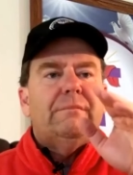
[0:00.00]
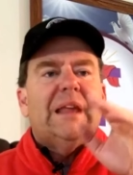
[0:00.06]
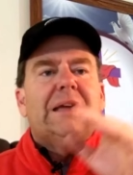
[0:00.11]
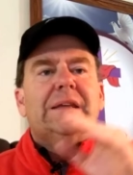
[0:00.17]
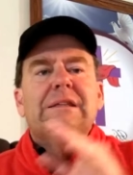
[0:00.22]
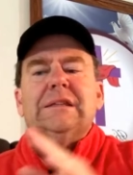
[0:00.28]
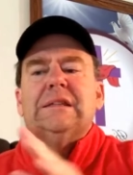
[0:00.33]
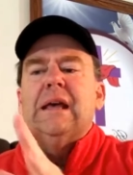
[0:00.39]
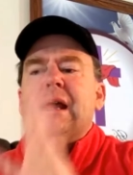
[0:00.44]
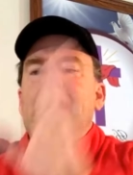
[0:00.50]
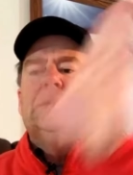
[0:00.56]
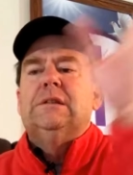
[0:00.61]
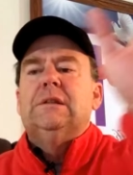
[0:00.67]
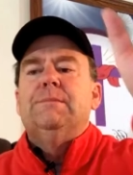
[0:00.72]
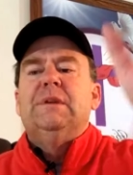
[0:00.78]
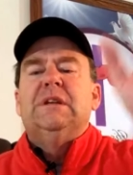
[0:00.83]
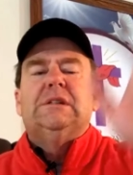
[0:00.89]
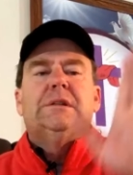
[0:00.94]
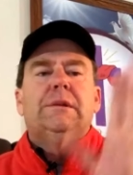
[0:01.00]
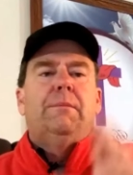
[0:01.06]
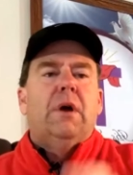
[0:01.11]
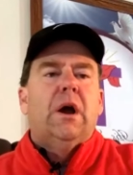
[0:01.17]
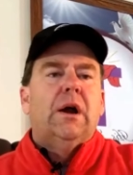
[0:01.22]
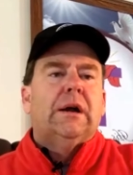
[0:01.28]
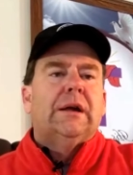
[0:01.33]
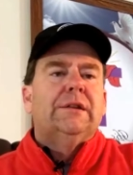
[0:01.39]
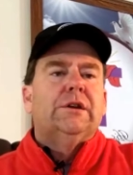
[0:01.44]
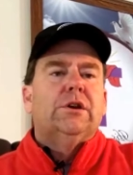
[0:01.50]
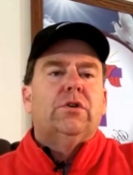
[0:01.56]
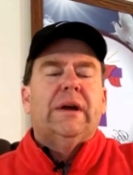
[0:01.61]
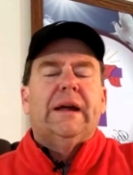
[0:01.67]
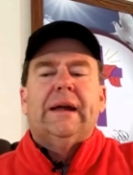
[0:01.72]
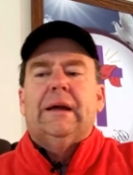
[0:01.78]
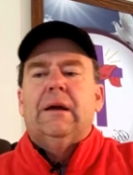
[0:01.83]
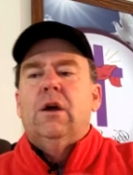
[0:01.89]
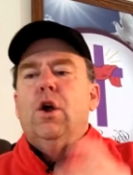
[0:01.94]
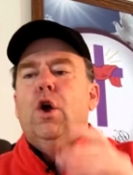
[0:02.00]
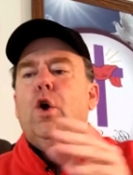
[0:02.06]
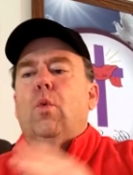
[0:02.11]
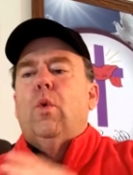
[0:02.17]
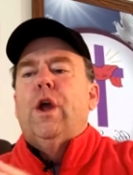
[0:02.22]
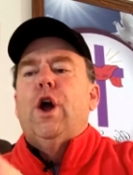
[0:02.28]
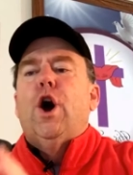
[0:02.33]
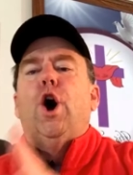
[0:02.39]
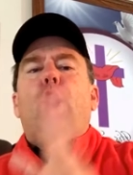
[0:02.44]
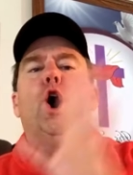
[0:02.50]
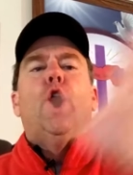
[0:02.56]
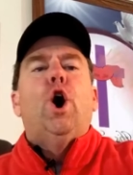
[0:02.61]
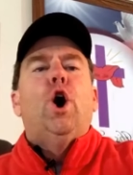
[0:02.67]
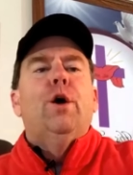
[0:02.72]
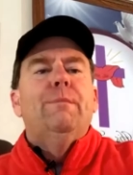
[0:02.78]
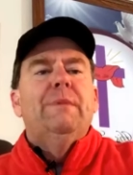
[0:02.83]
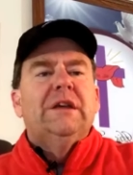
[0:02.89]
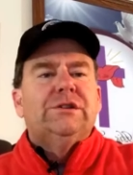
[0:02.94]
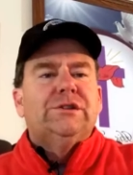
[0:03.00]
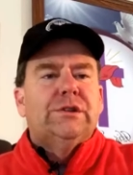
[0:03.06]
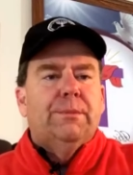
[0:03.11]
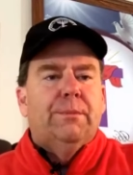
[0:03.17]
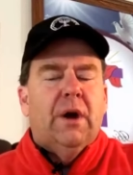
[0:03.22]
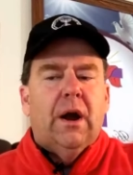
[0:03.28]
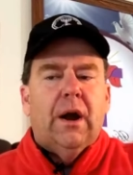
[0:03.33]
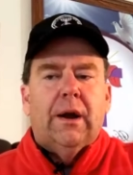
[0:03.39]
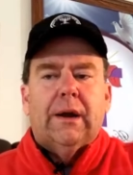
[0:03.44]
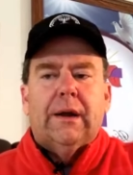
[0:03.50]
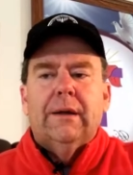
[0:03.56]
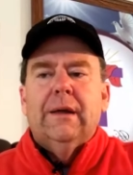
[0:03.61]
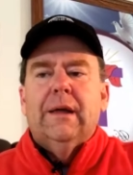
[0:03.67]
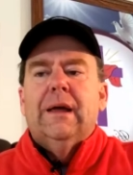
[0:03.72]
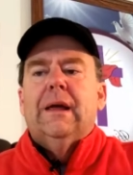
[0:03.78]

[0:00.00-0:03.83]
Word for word: Sin is to miss the mark in the Greek. We all miss the mark.